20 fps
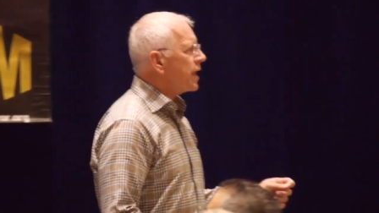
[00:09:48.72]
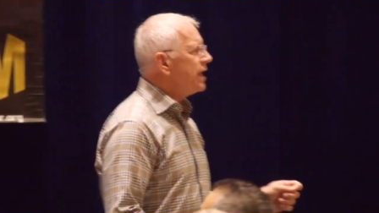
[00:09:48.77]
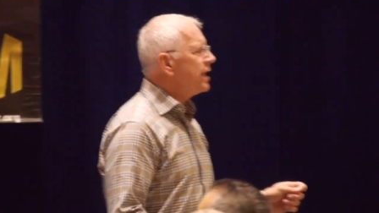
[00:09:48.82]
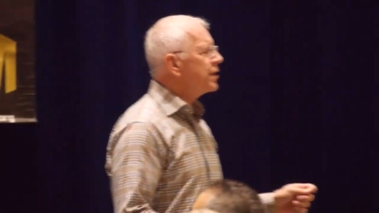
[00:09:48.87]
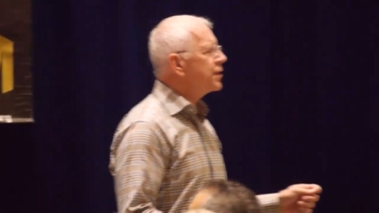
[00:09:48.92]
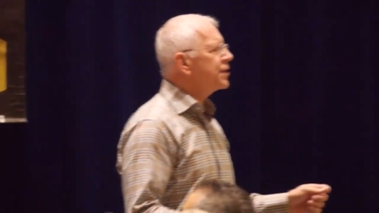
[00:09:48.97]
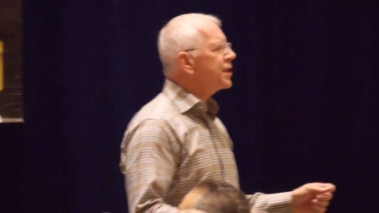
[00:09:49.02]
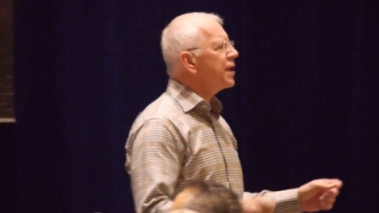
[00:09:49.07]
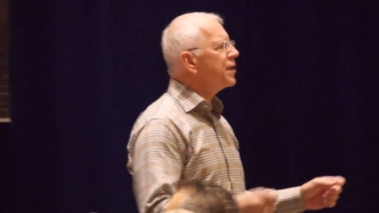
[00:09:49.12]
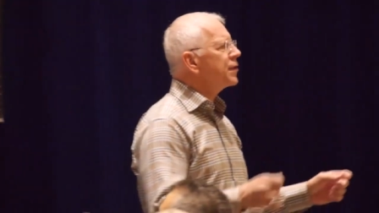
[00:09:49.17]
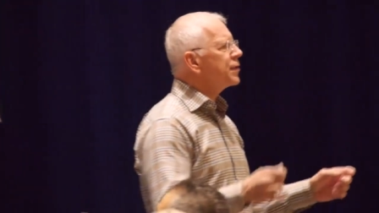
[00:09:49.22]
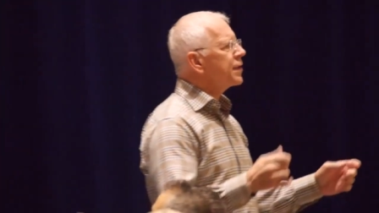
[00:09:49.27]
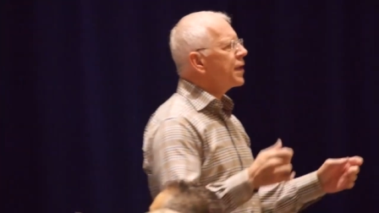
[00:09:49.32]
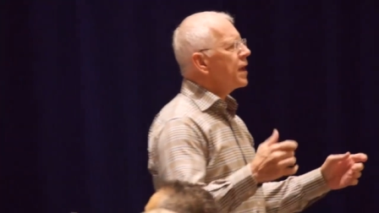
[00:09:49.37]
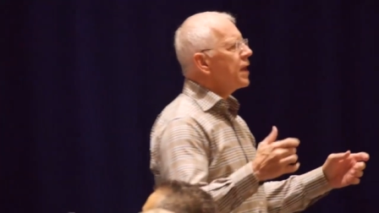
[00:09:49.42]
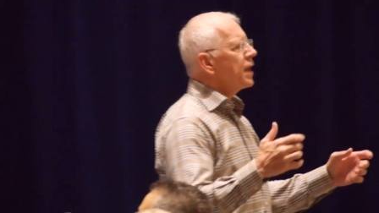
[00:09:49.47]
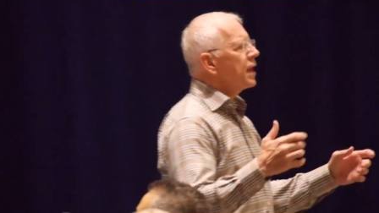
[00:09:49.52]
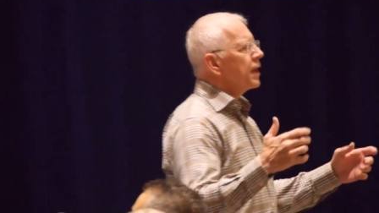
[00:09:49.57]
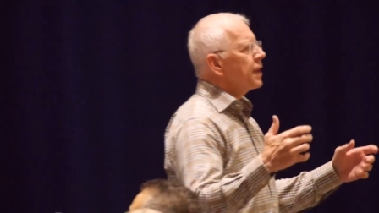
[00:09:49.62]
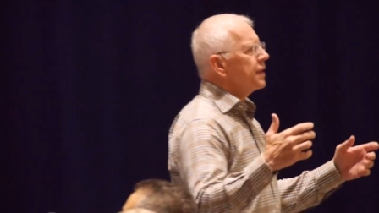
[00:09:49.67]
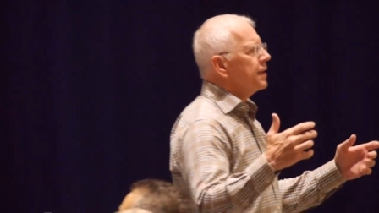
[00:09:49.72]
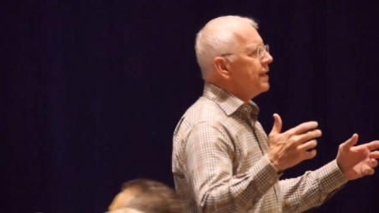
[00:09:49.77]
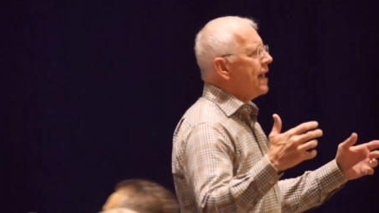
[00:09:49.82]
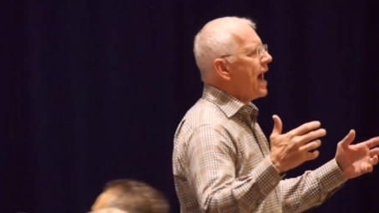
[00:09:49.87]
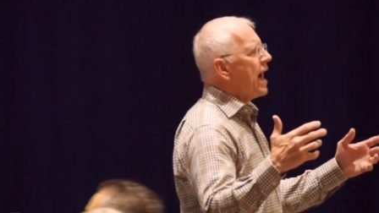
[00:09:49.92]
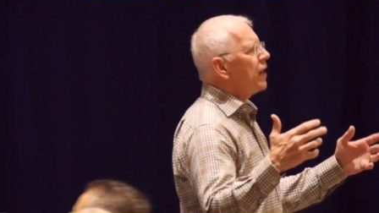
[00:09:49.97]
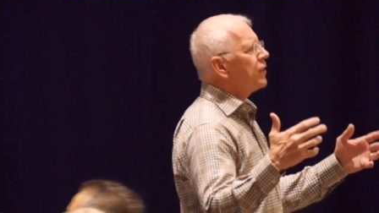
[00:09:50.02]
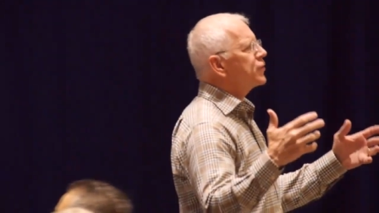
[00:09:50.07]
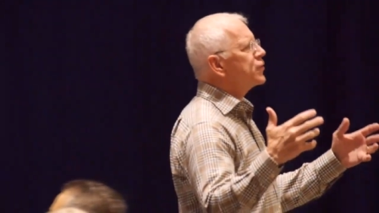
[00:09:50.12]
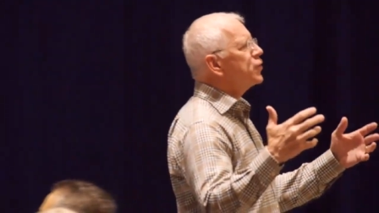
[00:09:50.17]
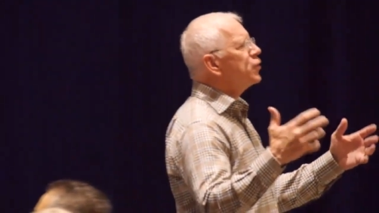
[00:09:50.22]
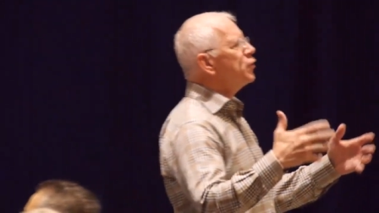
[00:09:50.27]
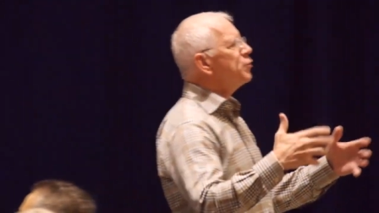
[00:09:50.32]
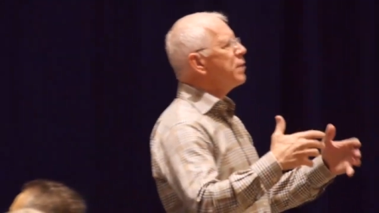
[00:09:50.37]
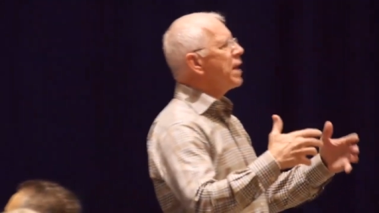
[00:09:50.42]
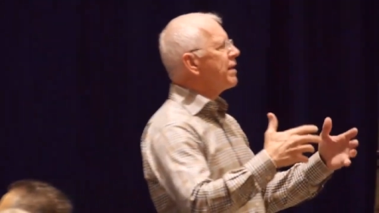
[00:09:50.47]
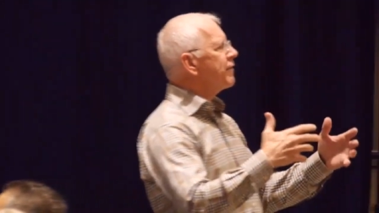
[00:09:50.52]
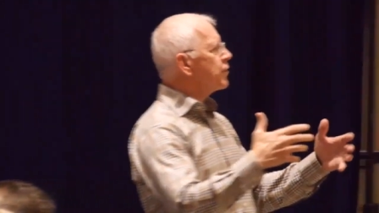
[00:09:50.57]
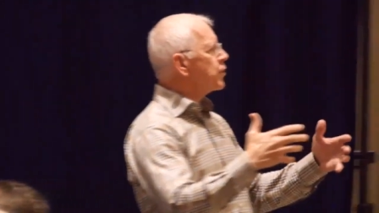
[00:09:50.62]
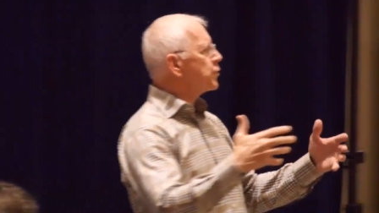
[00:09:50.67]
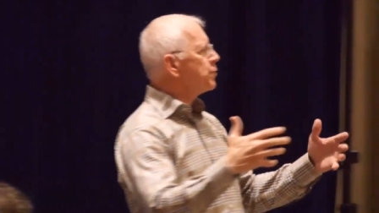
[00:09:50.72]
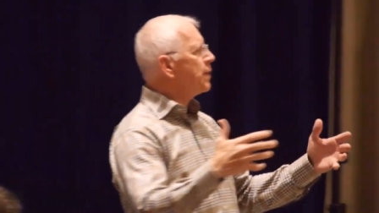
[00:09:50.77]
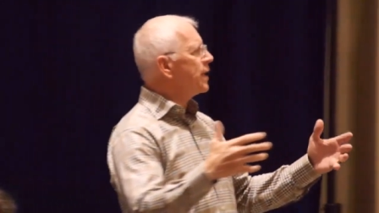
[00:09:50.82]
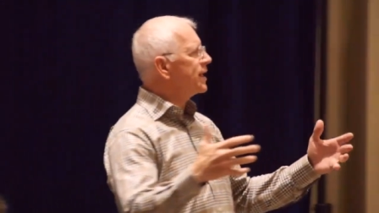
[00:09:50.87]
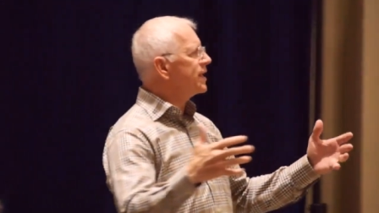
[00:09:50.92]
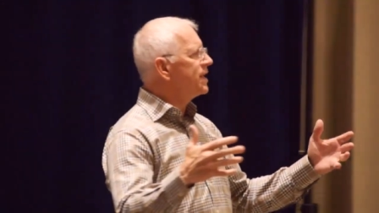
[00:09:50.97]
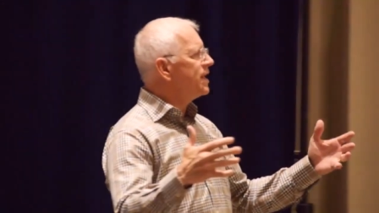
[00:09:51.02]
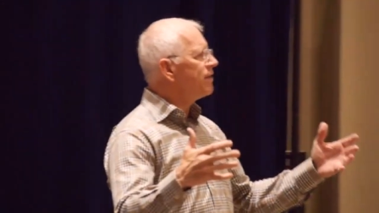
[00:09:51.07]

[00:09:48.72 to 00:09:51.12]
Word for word: And it says, "Now to whomever's been